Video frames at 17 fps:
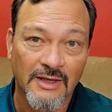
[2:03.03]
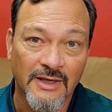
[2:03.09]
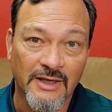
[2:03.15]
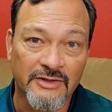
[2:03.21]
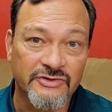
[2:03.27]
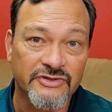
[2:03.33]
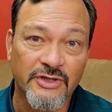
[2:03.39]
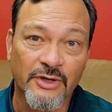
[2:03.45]

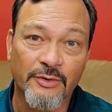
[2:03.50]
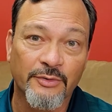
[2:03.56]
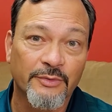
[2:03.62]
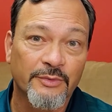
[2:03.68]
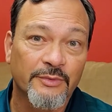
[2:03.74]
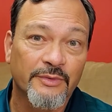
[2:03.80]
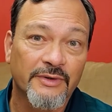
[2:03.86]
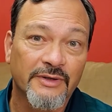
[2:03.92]
And
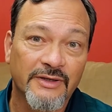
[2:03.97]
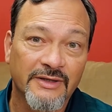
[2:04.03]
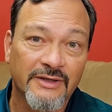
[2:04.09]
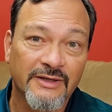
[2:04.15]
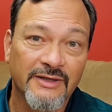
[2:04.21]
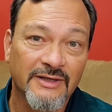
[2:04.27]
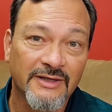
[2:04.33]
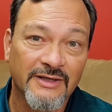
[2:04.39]
so,
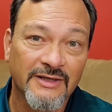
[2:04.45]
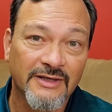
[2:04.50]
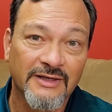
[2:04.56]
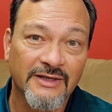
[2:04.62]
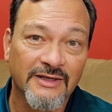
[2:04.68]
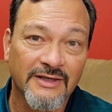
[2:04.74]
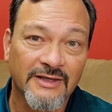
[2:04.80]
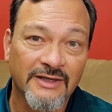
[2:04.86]

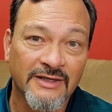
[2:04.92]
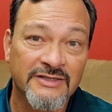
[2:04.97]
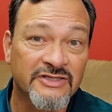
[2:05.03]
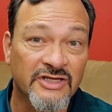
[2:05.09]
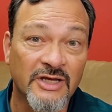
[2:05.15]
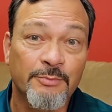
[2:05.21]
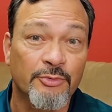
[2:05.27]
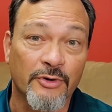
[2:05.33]
it's
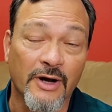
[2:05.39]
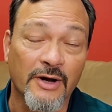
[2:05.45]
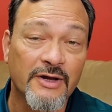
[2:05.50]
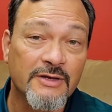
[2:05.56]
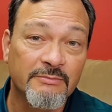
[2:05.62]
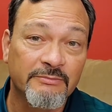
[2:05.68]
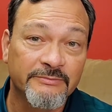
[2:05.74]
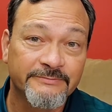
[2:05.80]

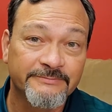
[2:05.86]
temporary.